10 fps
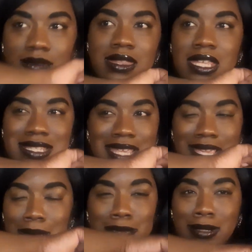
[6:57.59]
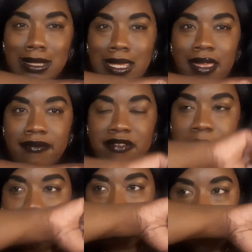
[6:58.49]
this ain't really hitting for
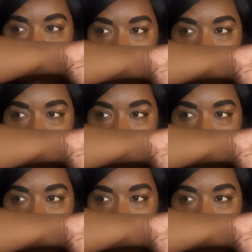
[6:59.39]
me.